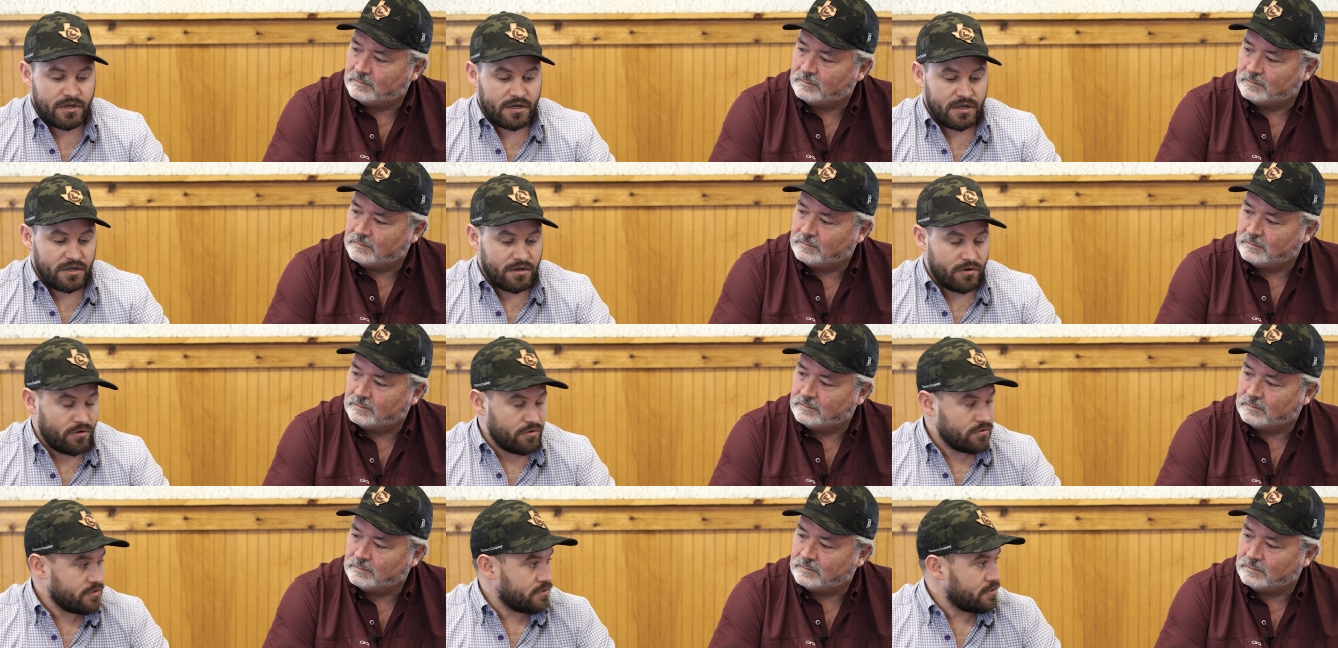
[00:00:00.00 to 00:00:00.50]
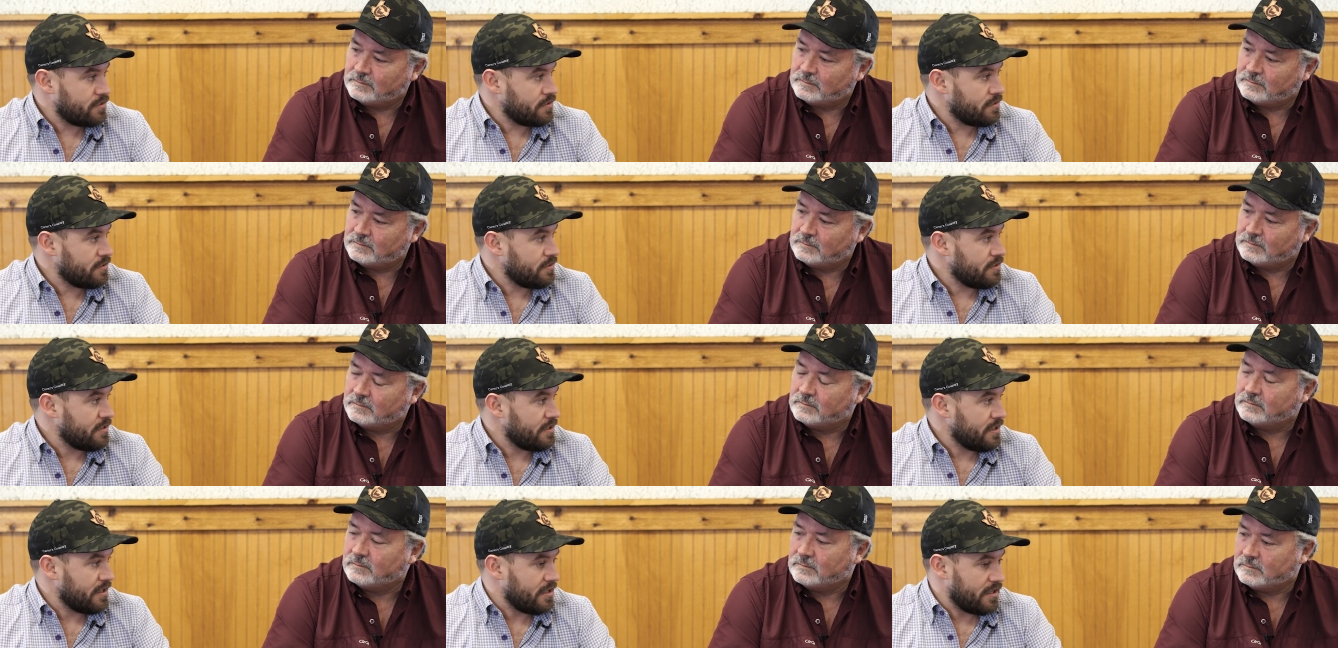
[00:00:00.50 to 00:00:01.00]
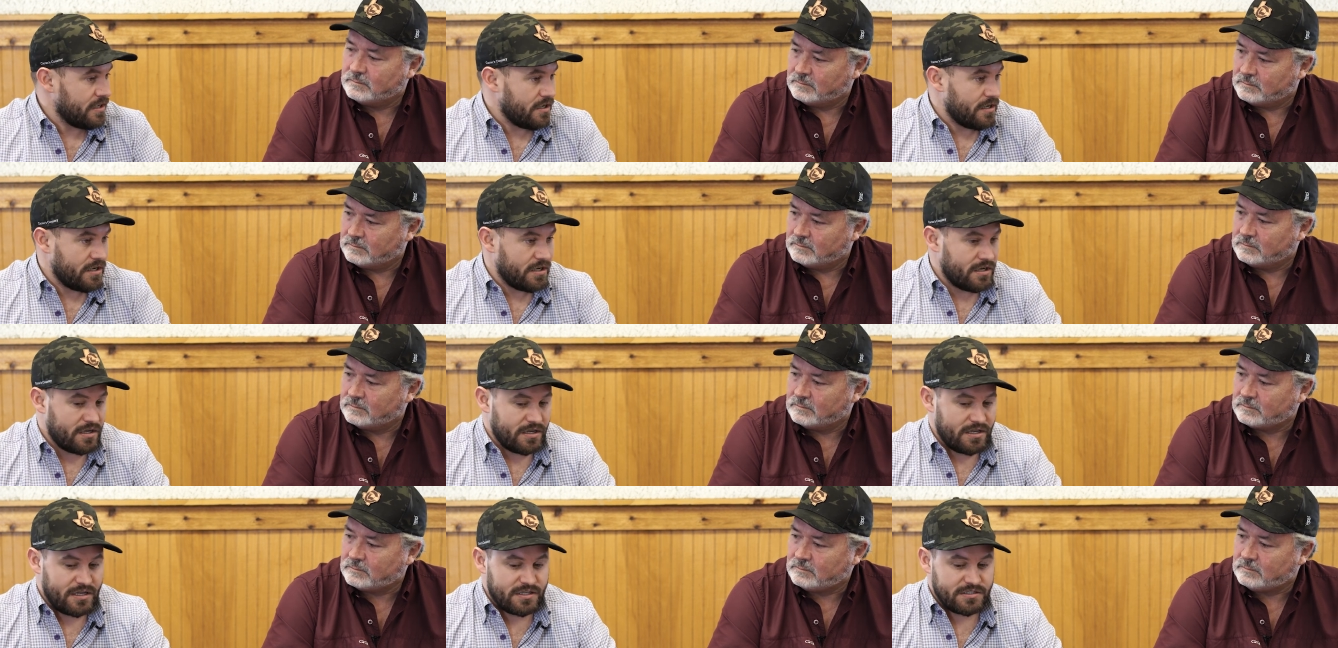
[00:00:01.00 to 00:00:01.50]
Speaker 1: uh, holster,
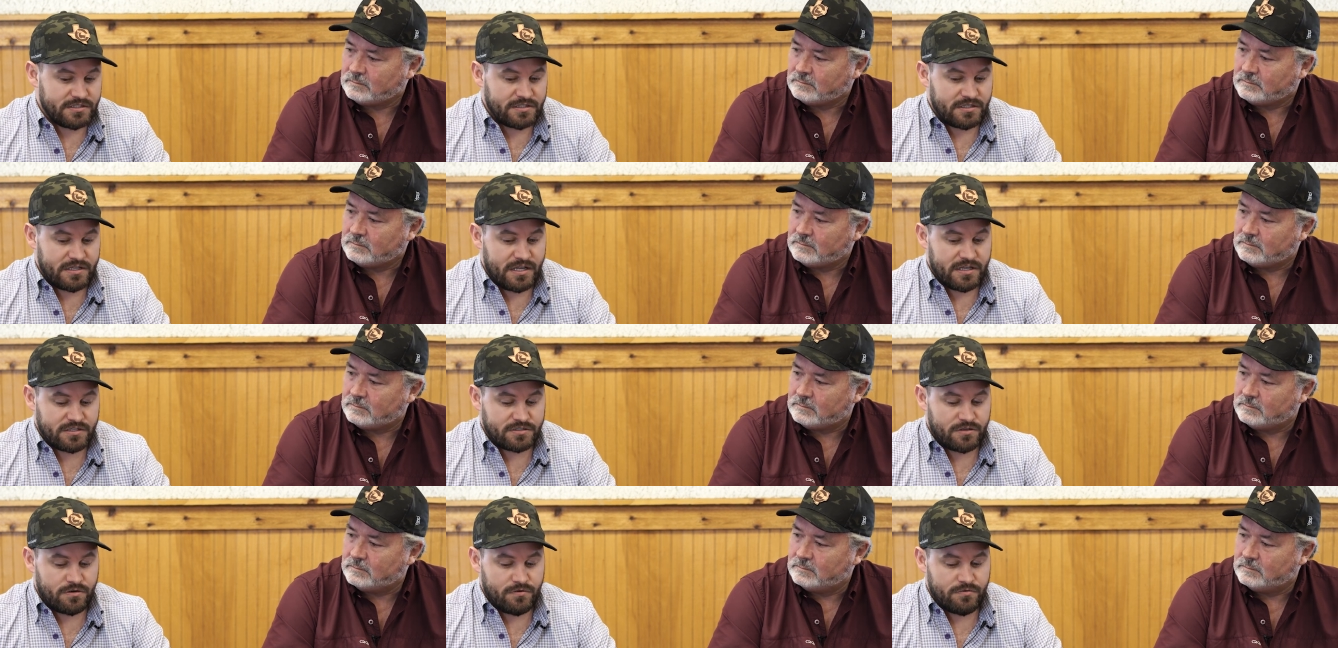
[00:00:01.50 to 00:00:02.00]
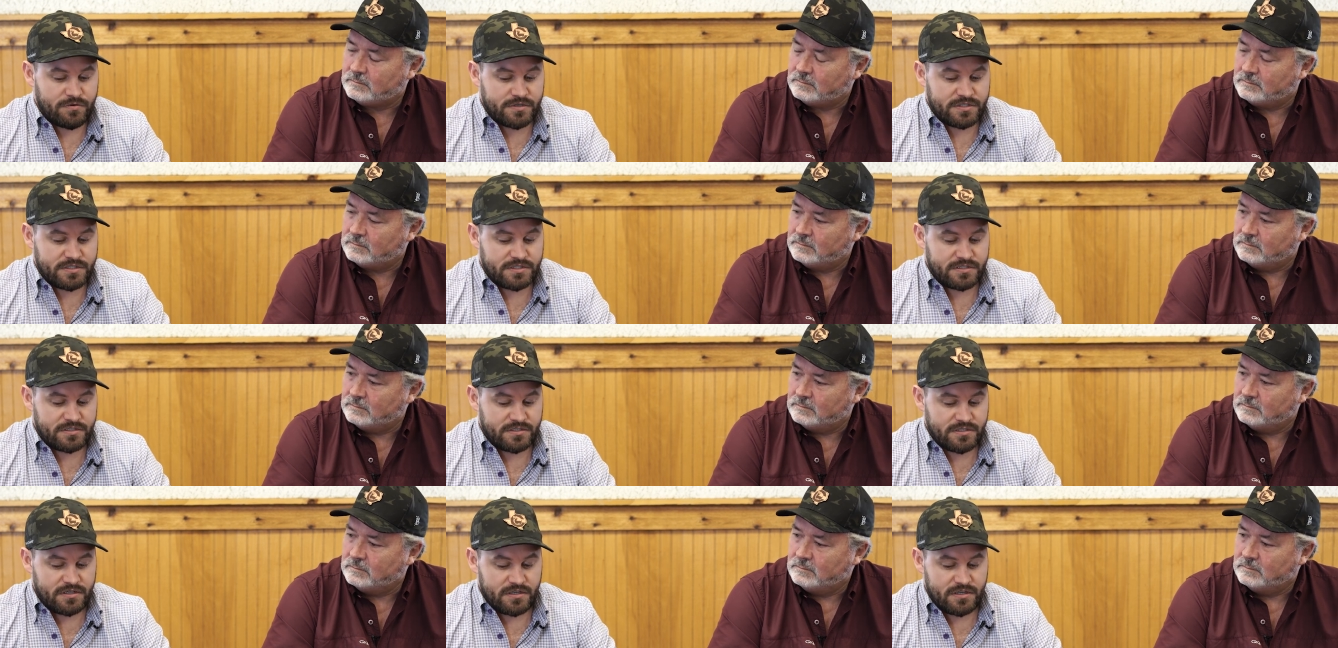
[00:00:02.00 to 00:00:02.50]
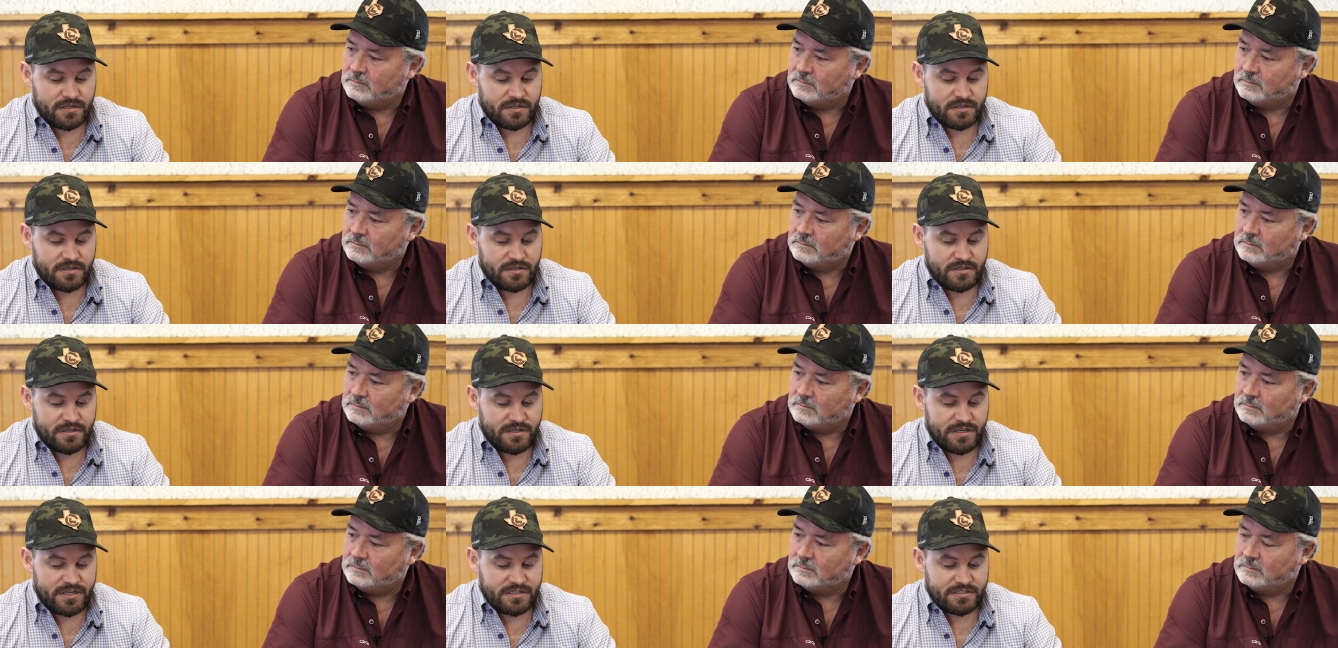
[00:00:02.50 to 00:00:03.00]
uh, as, as always, uh,
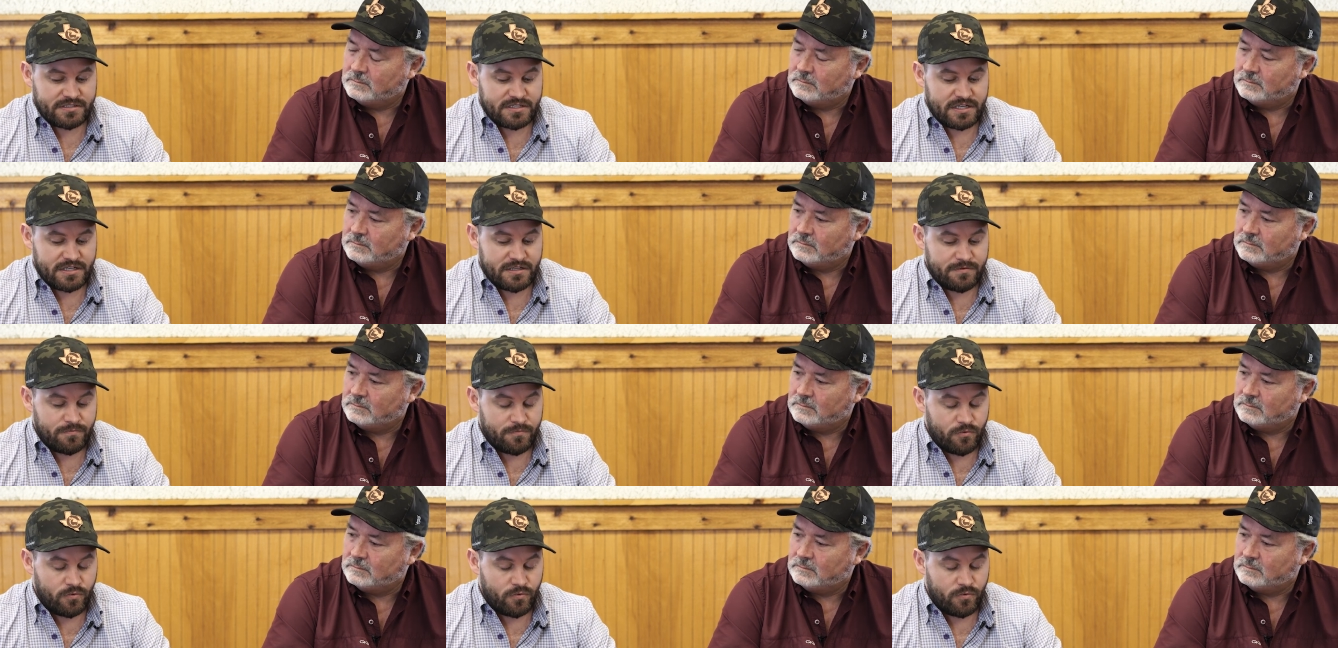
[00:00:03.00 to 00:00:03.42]
inside the